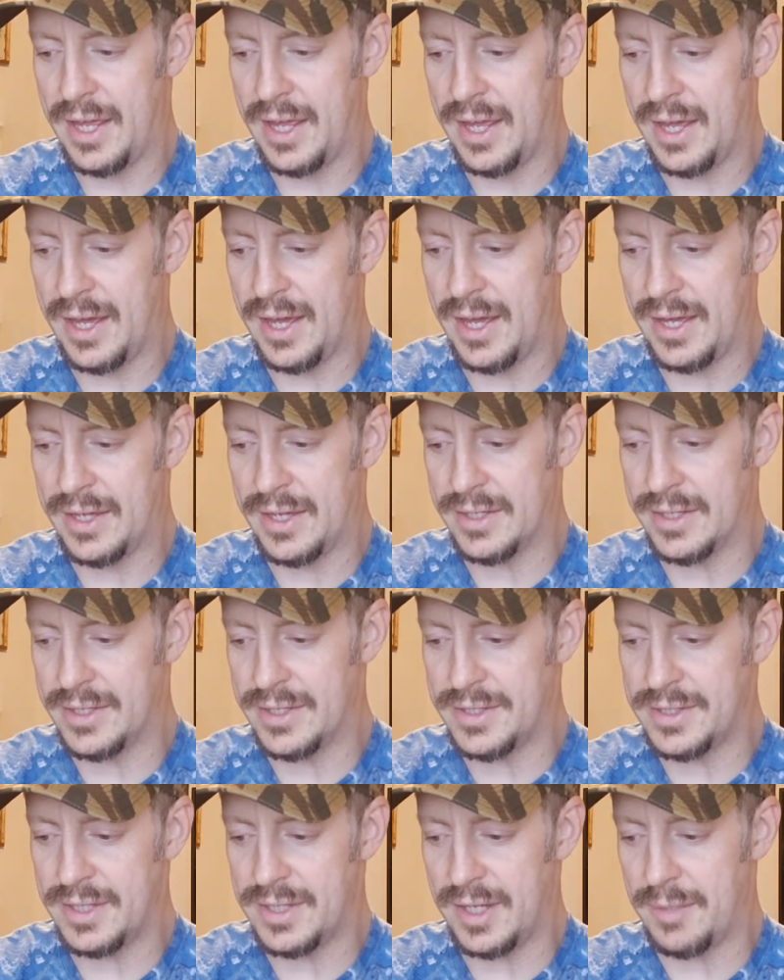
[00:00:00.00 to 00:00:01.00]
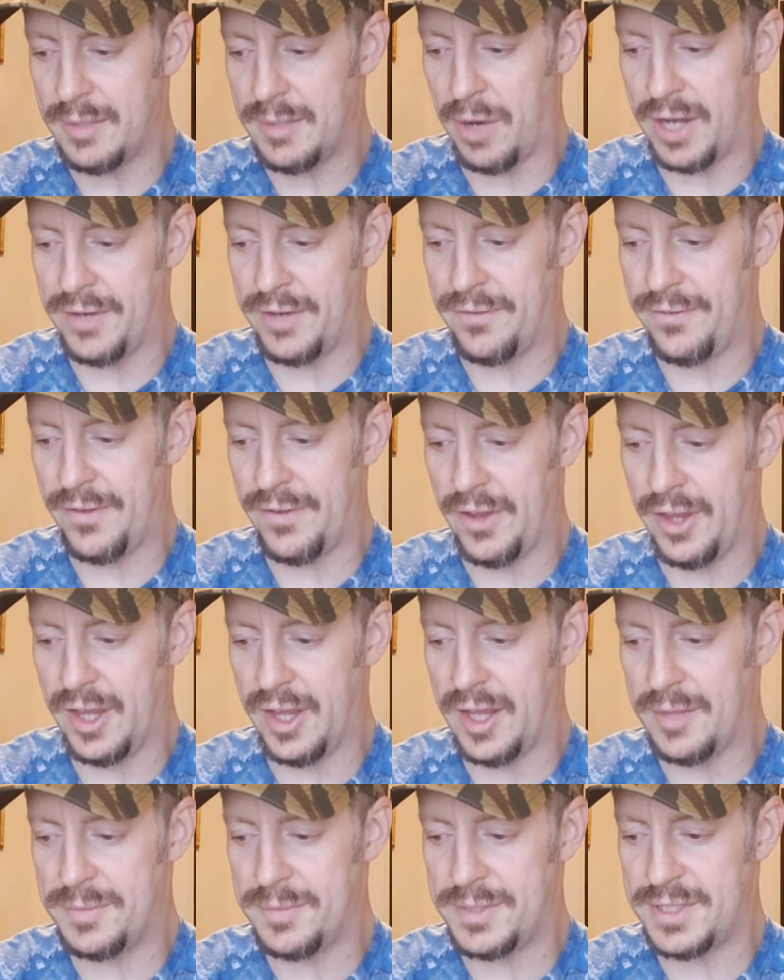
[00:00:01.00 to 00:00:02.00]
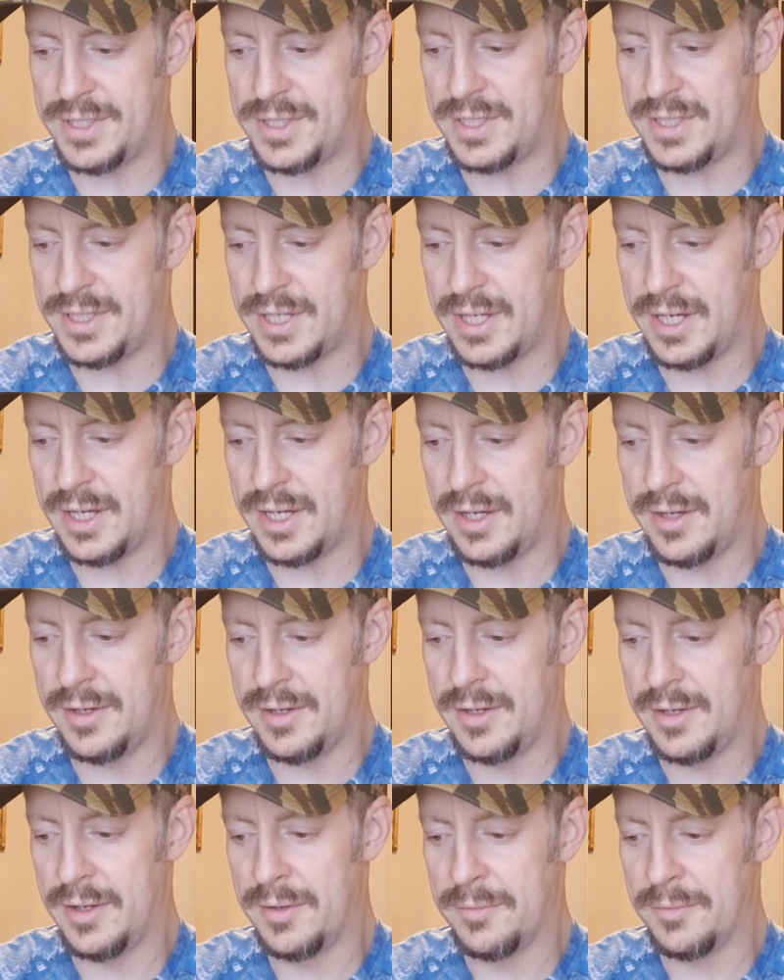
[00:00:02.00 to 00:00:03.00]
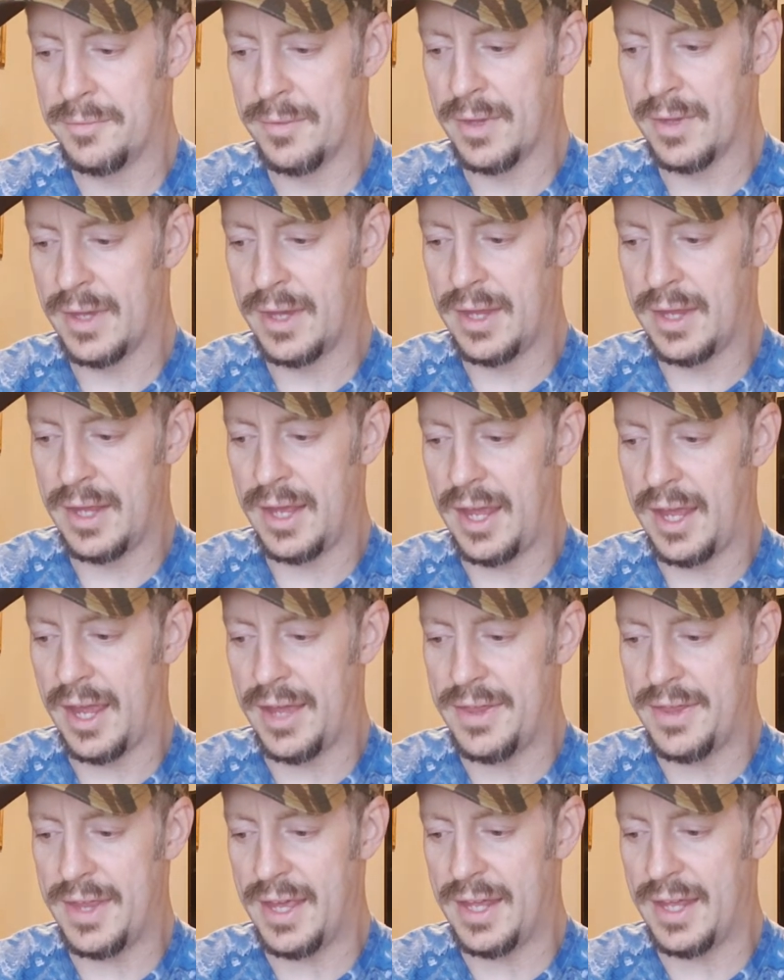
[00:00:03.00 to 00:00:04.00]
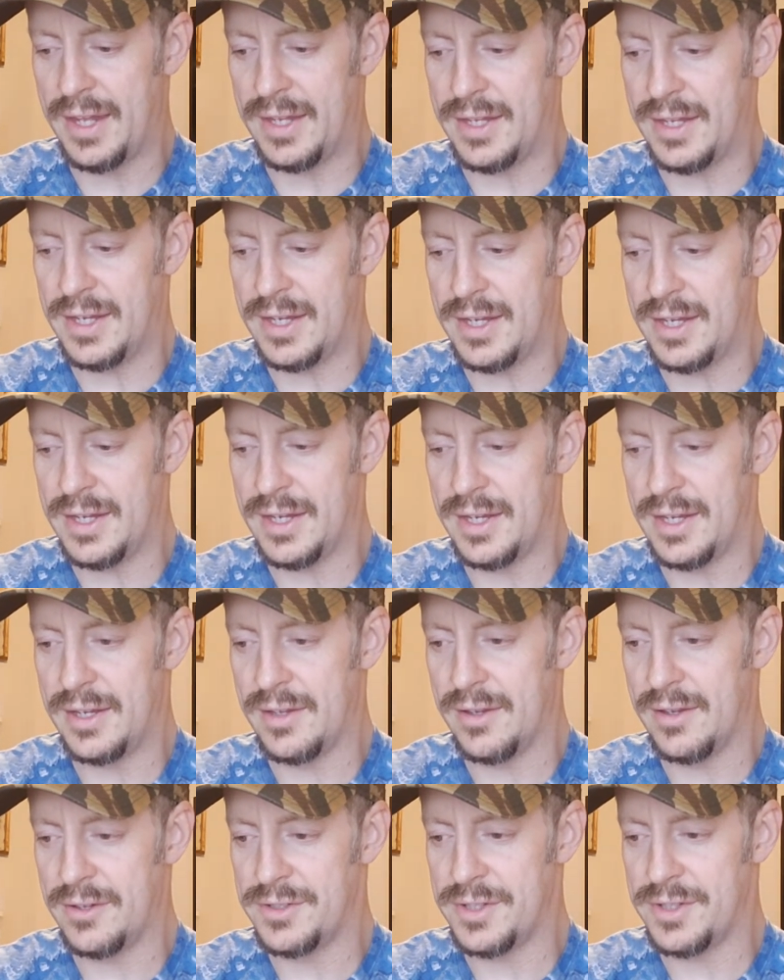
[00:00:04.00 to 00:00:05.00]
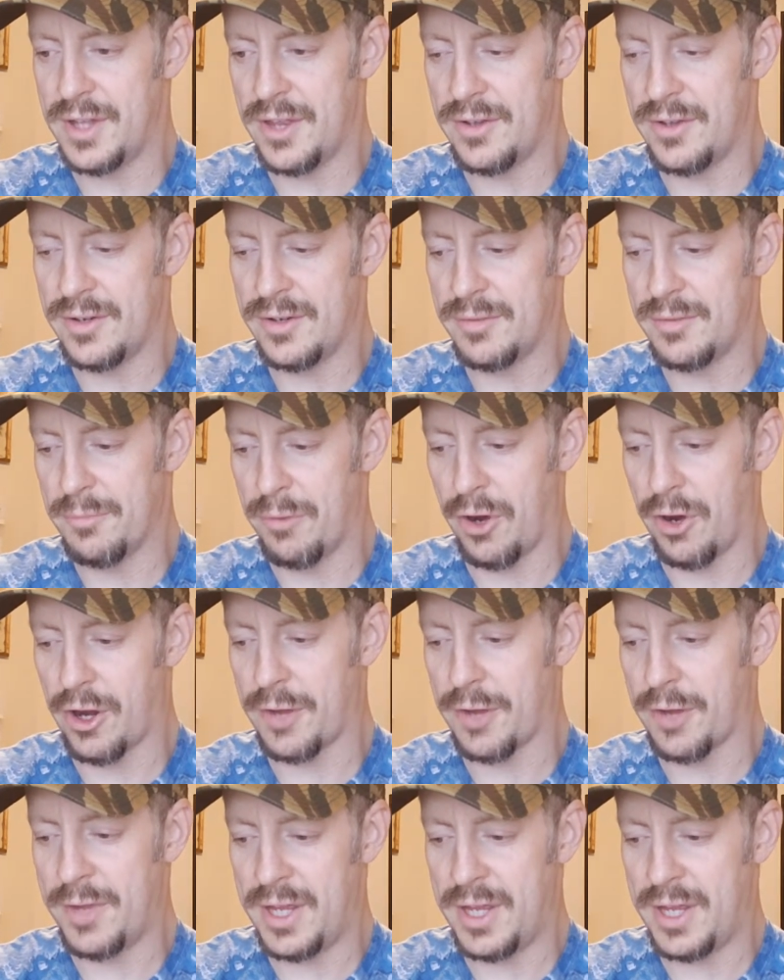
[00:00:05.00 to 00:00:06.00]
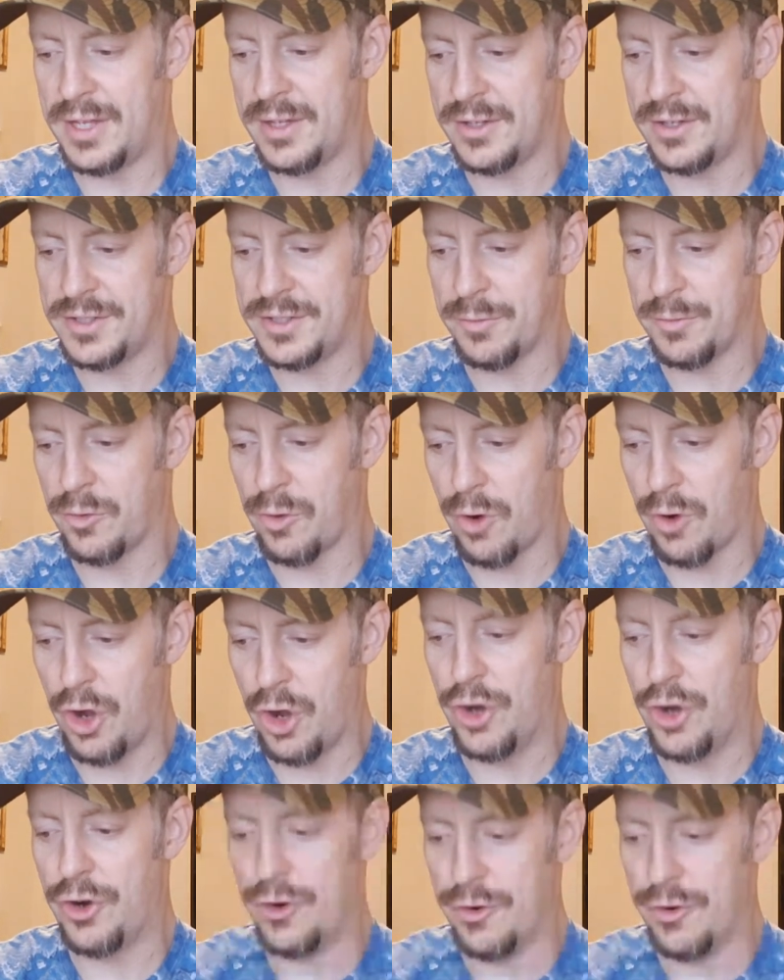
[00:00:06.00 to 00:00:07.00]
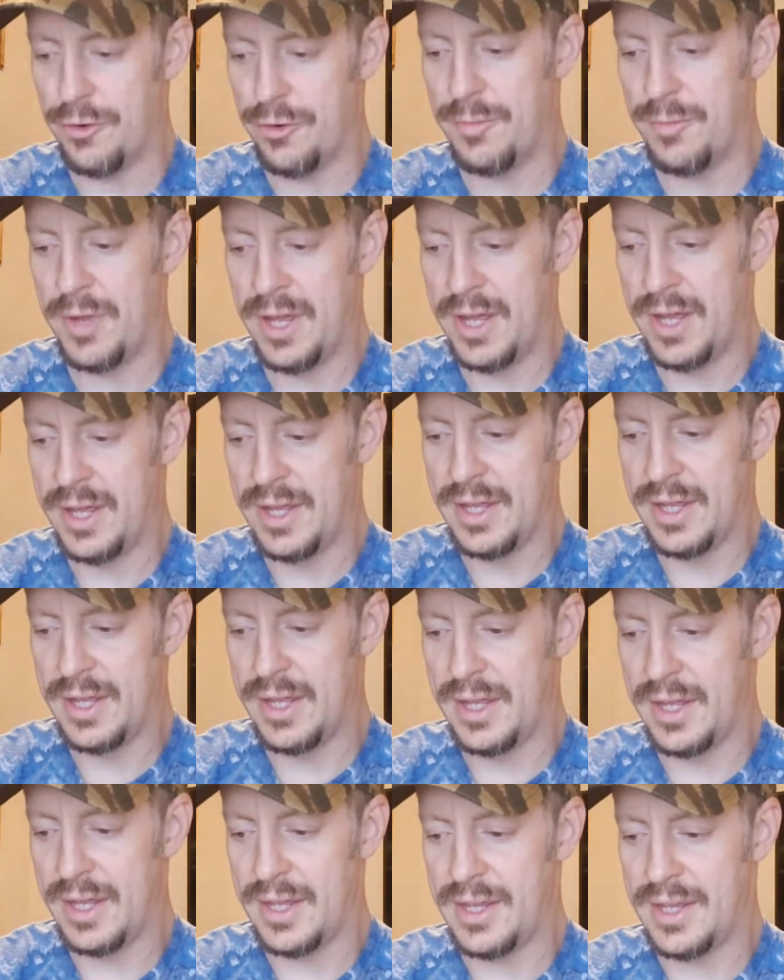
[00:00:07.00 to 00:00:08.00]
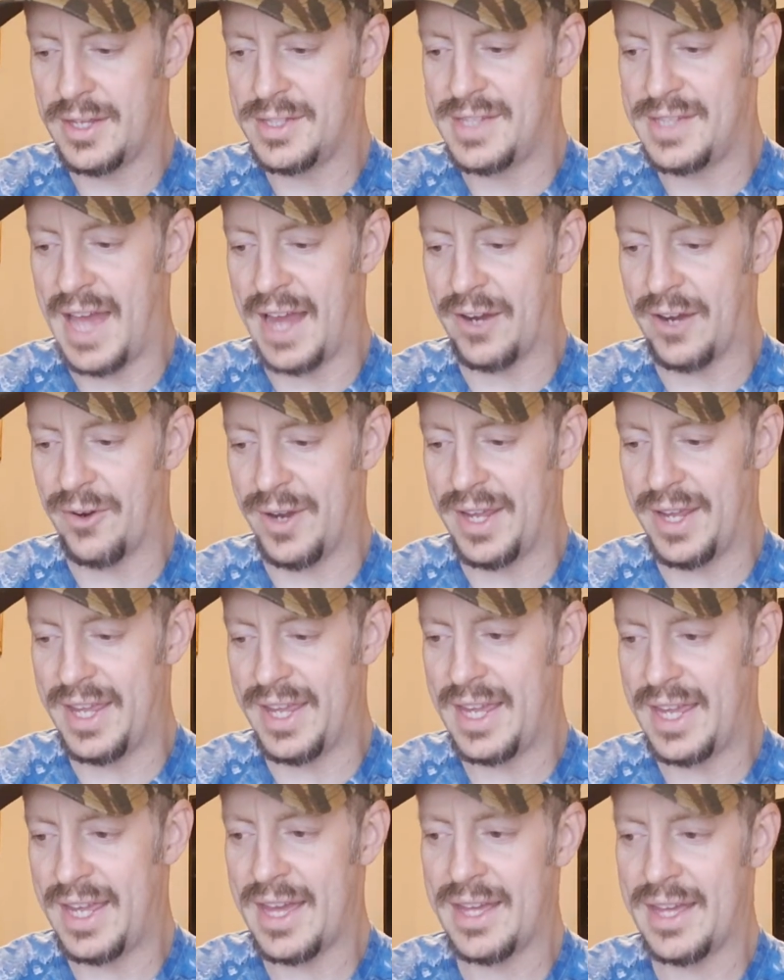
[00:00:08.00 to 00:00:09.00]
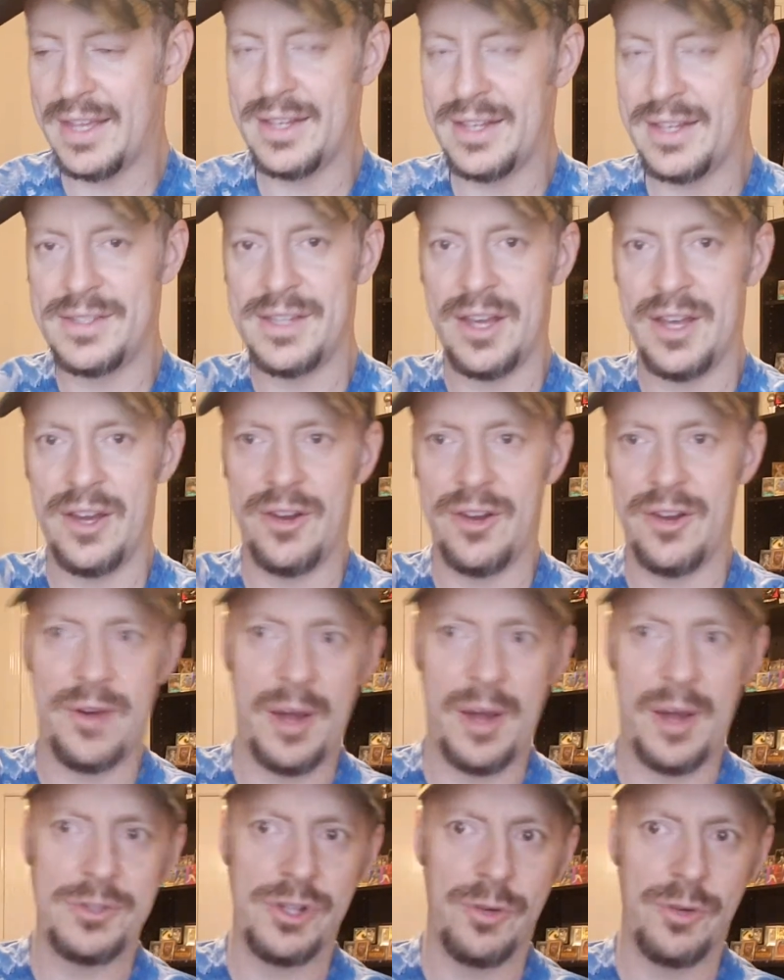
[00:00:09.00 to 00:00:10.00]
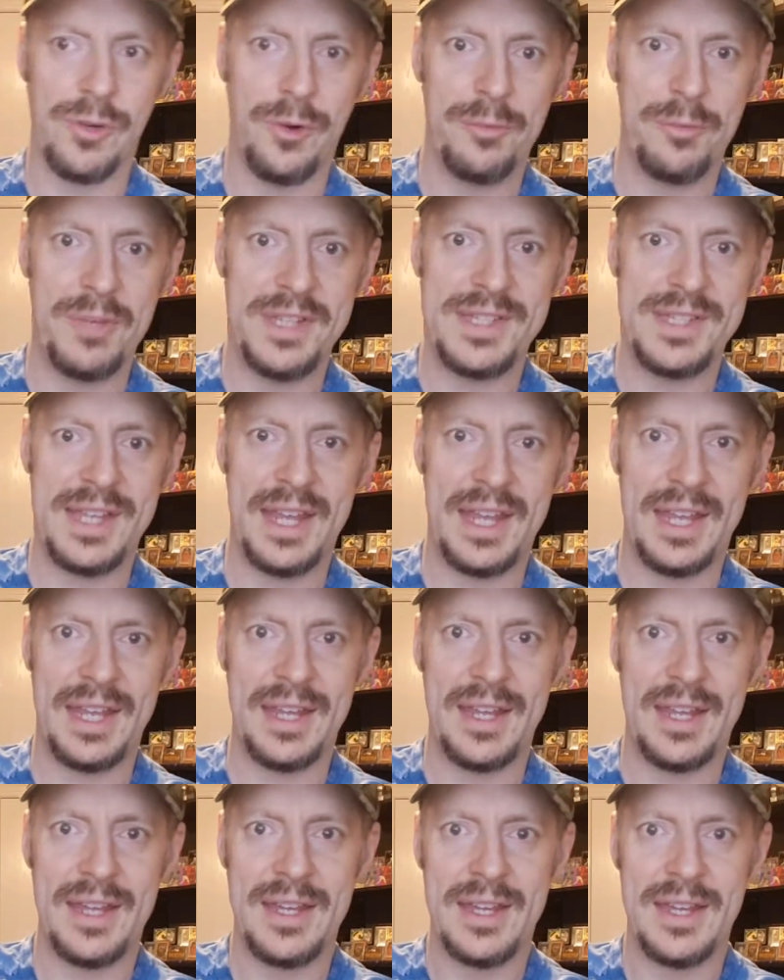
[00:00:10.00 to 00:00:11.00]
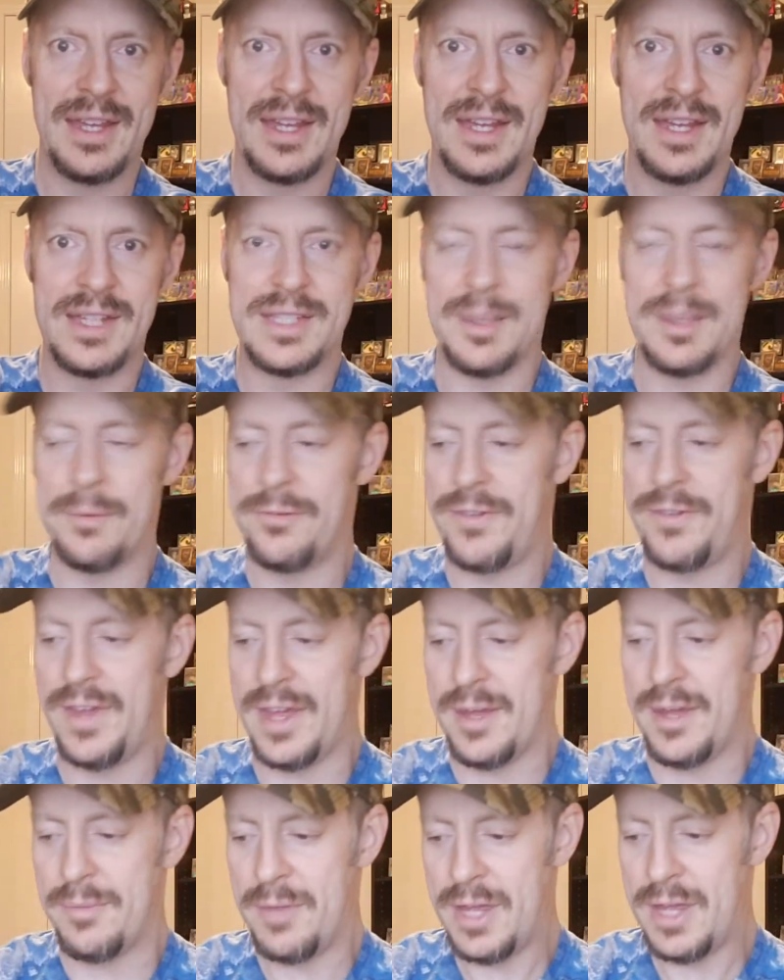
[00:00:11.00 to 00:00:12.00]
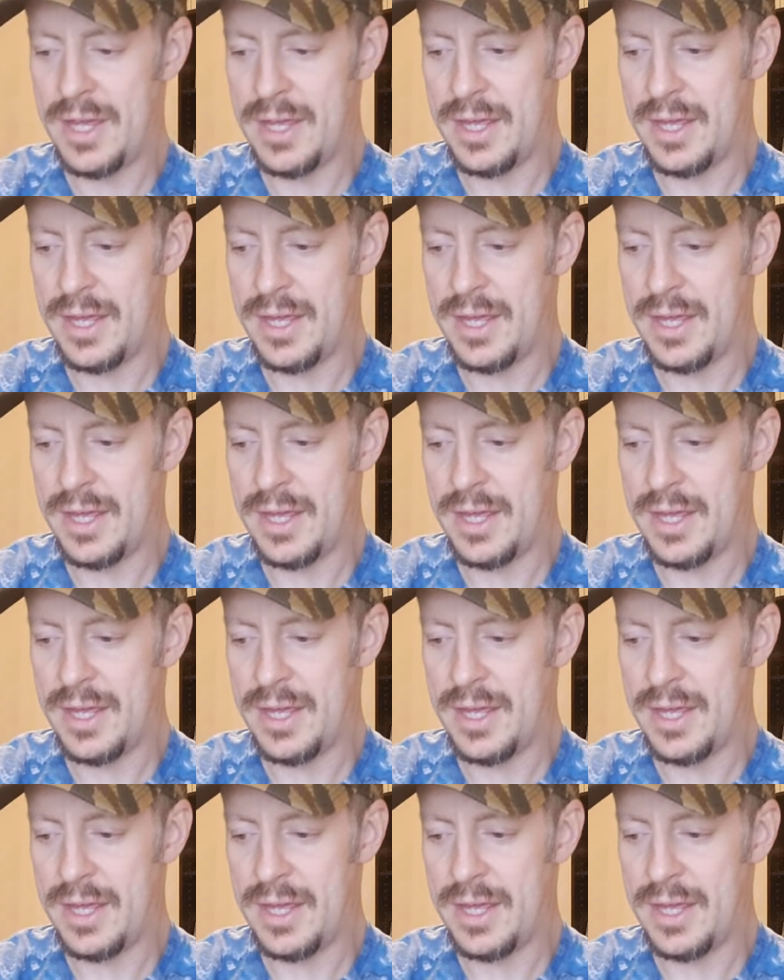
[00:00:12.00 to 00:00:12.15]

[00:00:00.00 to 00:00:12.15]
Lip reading: Let's see, Brandon Phillips, and then there's another Berkman. There's some Chrome. Zach Greinke. So I'm sure we'll be seeing some of him